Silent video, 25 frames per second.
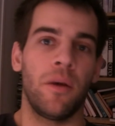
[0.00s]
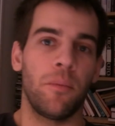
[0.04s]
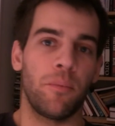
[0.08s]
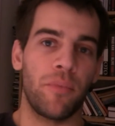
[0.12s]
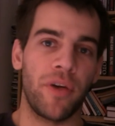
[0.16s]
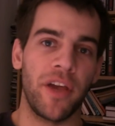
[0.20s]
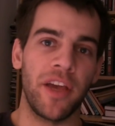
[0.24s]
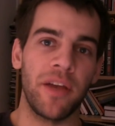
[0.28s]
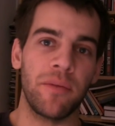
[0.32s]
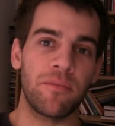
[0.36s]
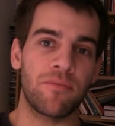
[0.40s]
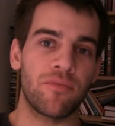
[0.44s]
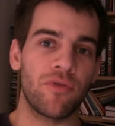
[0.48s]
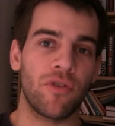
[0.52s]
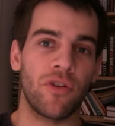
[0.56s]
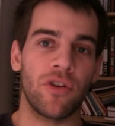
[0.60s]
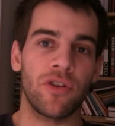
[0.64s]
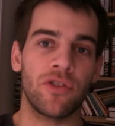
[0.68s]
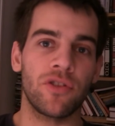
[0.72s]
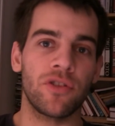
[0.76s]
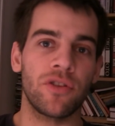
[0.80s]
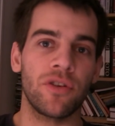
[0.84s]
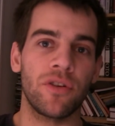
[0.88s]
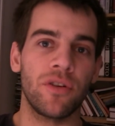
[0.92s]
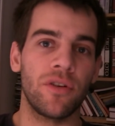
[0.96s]

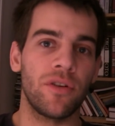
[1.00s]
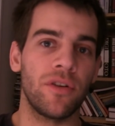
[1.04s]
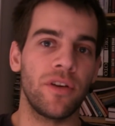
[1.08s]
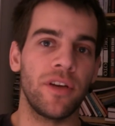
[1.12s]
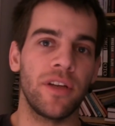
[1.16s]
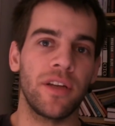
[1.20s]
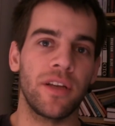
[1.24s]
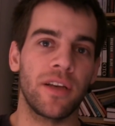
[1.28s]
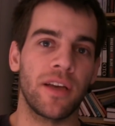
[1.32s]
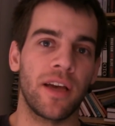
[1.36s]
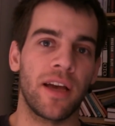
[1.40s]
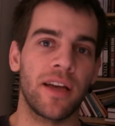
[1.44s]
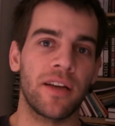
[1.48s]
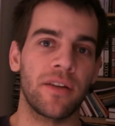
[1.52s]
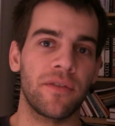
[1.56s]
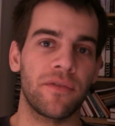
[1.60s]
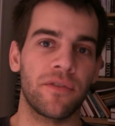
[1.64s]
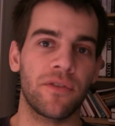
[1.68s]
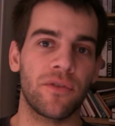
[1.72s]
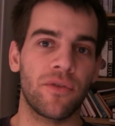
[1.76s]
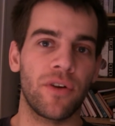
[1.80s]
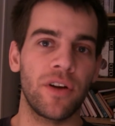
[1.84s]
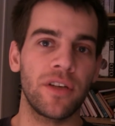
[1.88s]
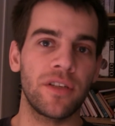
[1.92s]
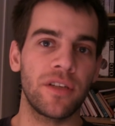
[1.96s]
paintbrush or any kind of
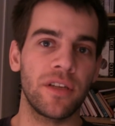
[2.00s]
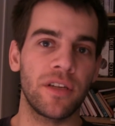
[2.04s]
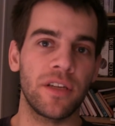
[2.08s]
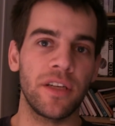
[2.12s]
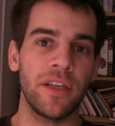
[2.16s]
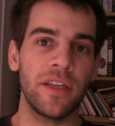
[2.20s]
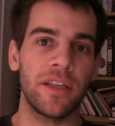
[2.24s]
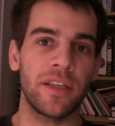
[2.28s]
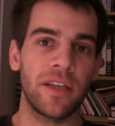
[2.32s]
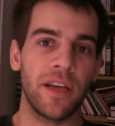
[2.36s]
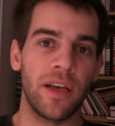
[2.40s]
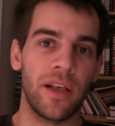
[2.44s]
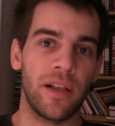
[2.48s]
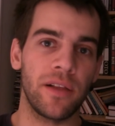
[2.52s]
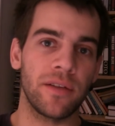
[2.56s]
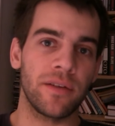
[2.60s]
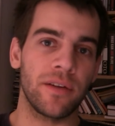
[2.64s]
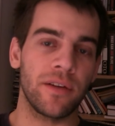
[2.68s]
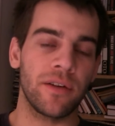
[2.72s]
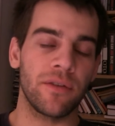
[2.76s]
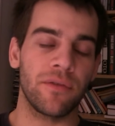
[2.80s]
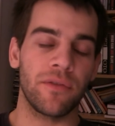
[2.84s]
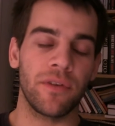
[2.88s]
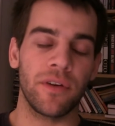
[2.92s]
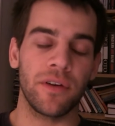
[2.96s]
crazy details or
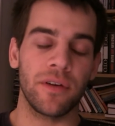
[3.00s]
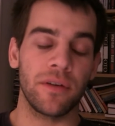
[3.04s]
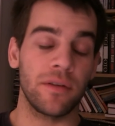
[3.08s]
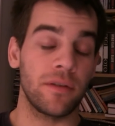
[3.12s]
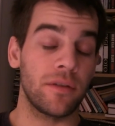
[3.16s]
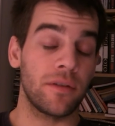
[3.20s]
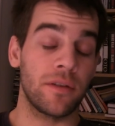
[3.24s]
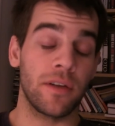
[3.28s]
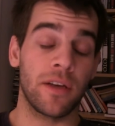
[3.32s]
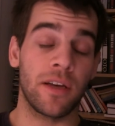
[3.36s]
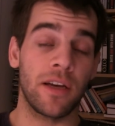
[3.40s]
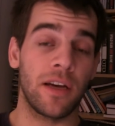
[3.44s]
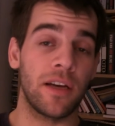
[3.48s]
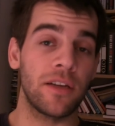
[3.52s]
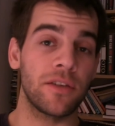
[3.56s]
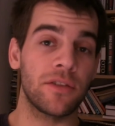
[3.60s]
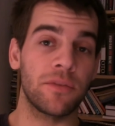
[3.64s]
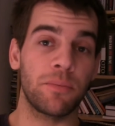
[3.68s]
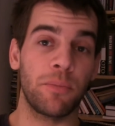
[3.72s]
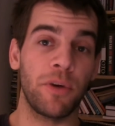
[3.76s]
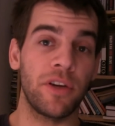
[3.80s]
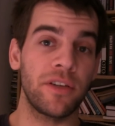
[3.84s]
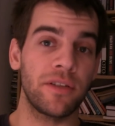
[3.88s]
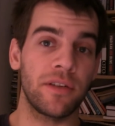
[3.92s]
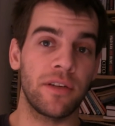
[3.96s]
anything. The car is
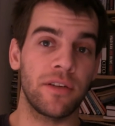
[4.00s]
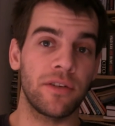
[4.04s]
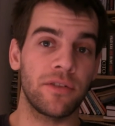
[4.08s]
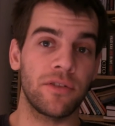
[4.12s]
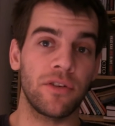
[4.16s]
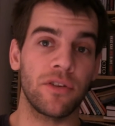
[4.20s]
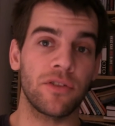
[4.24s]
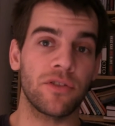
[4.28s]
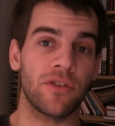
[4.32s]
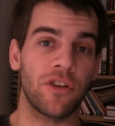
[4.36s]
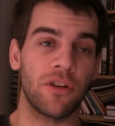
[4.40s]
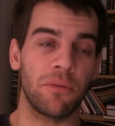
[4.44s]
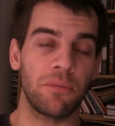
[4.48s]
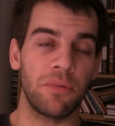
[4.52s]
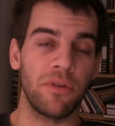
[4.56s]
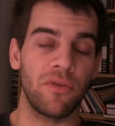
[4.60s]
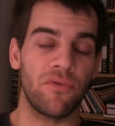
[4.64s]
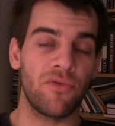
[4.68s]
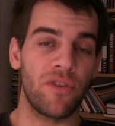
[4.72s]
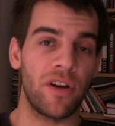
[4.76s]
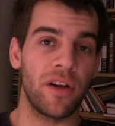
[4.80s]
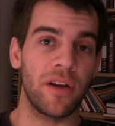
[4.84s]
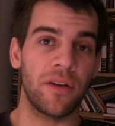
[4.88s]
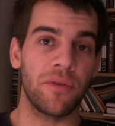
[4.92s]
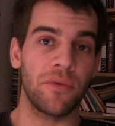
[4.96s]
basically just gonna be
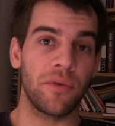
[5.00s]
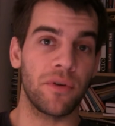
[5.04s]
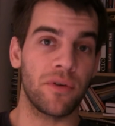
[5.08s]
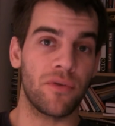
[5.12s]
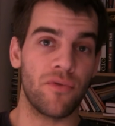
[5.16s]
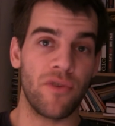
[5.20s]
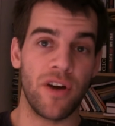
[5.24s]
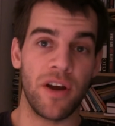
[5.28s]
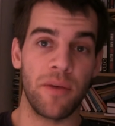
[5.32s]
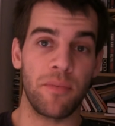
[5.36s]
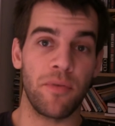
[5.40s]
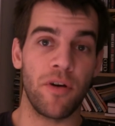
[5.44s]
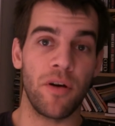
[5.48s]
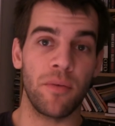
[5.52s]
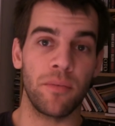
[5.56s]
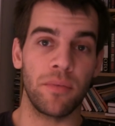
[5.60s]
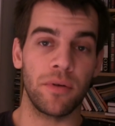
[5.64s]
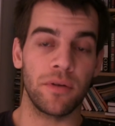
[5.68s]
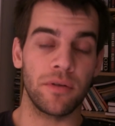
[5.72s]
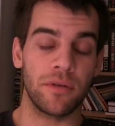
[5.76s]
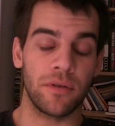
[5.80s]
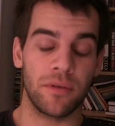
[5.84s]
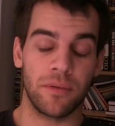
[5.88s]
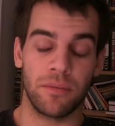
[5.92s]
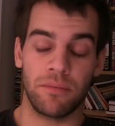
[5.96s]
red with gray
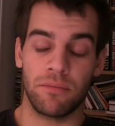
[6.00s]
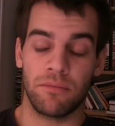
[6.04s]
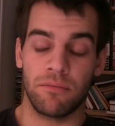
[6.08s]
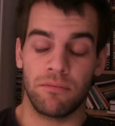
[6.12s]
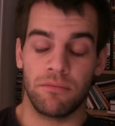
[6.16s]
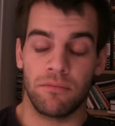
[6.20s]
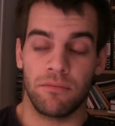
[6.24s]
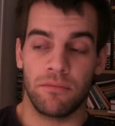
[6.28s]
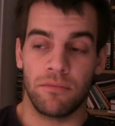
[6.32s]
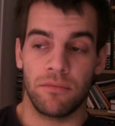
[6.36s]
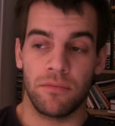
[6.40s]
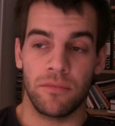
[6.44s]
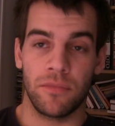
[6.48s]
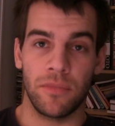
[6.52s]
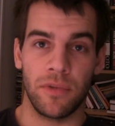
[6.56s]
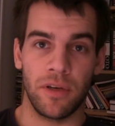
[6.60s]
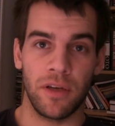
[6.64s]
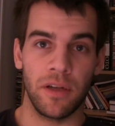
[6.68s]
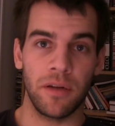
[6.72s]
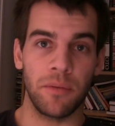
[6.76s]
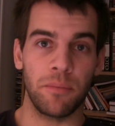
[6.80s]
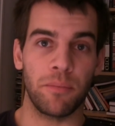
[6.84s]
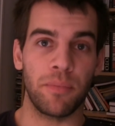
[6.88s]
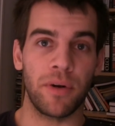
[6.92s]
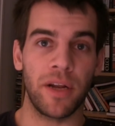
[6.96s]
bumpers
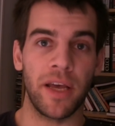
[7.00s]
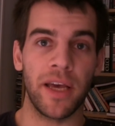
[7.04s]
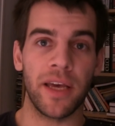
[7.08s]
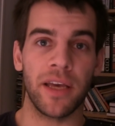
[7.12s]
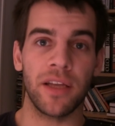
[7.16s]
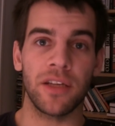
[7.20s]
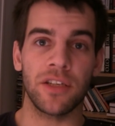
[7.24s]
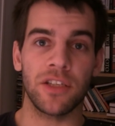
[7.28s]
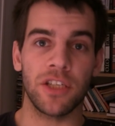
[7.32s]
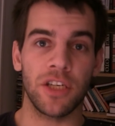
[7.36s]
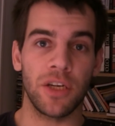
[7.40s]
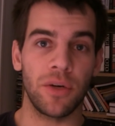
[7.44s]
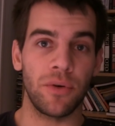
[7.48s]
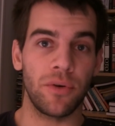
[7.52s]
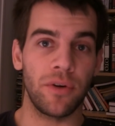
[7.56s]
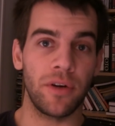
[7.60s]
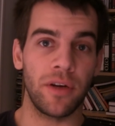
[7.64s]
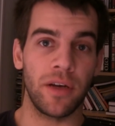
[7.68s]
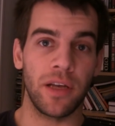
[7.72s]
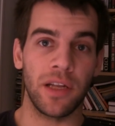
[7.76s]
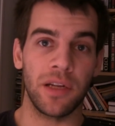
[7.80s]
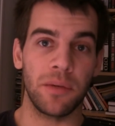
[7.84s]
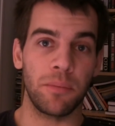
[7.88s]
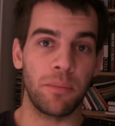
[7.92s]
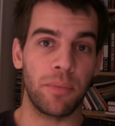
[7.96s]
and black
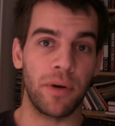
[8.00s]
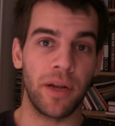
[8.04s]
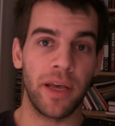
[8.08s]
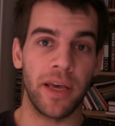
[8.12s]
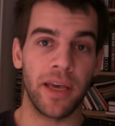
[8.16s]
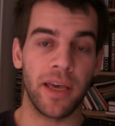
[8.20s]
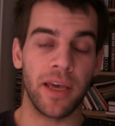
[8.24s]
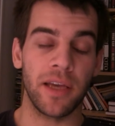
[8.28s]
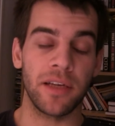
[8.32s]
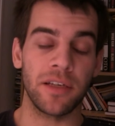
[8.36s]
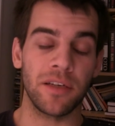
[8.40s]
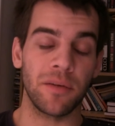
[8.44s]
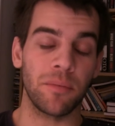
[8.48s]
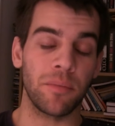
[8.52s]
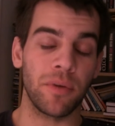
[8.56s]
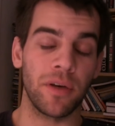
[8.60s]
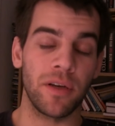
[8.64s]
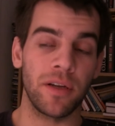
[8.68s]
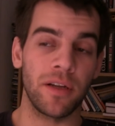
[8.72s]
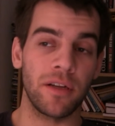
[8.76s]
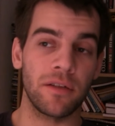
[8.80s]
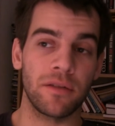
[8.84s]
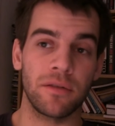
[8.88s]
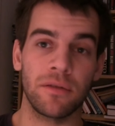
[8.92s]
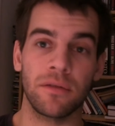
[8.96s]
interior and black engine bay.
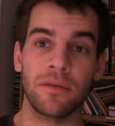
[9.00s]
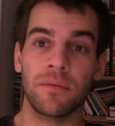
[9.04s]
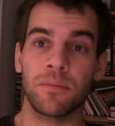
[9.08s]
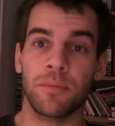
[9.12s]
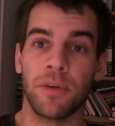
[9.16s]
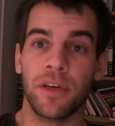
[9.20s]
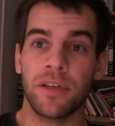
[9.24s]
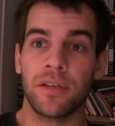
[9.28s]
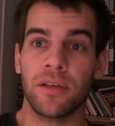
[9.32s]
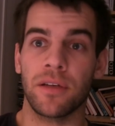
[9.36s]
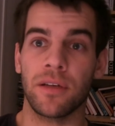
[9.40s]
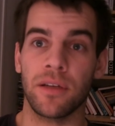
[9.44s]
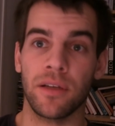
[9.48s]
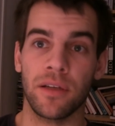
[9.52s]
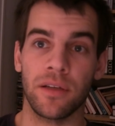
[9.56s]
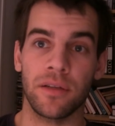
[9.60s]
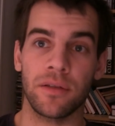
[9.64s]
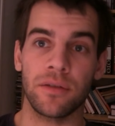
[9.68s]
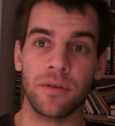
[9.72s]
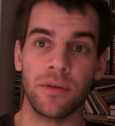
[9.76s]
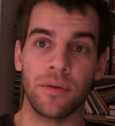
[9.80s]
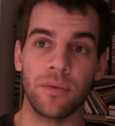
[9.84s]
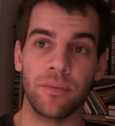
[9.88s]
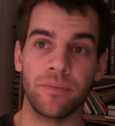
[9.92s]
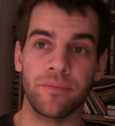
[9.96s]
That's basically it.
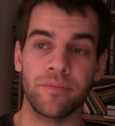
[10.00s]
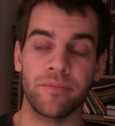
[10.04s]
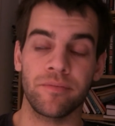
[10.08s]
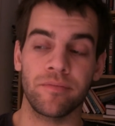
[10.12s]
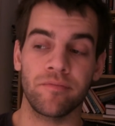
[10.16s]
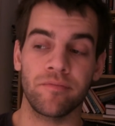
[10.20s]
So,